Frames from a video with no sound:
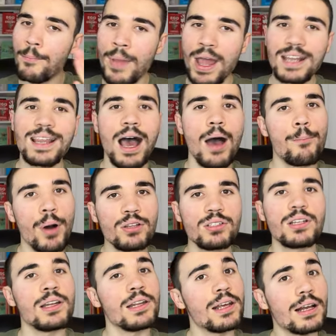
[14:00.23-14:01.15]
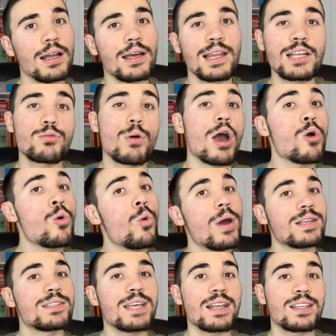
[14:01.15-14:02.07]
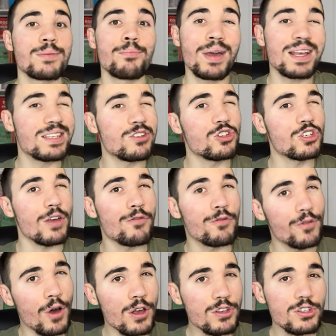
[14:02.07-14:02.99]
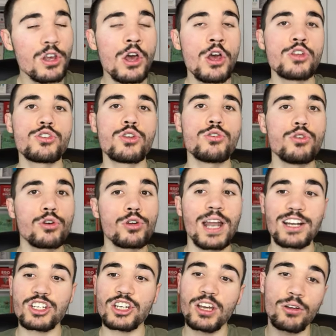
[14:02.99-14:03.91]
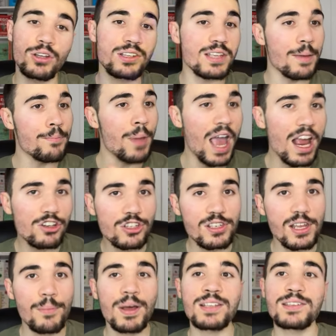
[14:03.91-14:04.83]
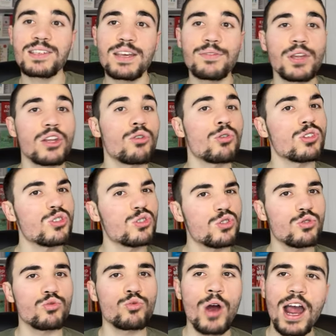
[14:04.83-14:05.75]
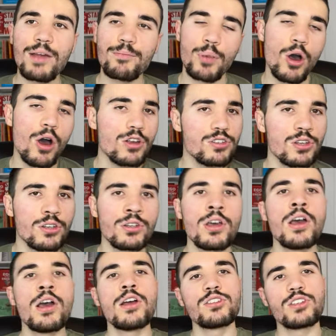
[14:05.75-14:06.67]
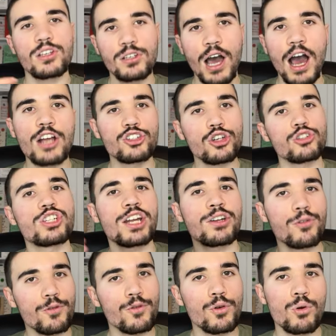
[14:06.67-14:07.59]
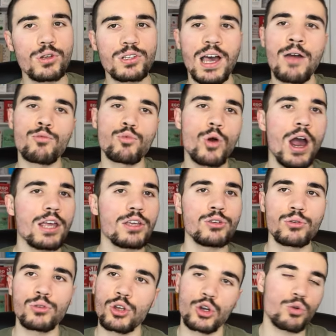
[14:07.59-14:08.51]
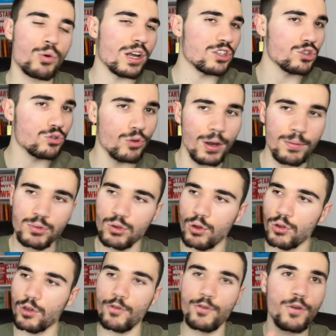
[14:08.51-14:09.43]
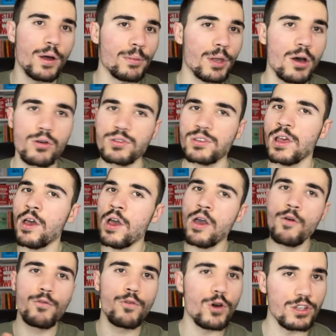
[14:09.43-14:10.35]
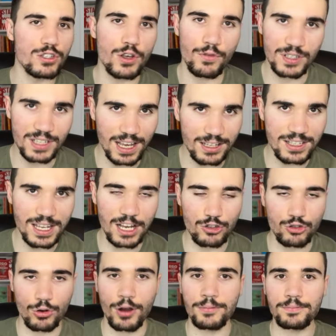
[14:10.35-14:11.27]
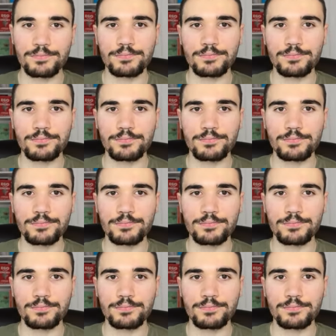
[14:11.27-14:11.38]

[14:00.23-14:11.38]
make that abundantly clear. That's why I always say to message them first, so you can actually get on the same page as them and see if they're the right person to guide your channel forward and write you the correct scripts or the thumbnails, voiceovers, etc.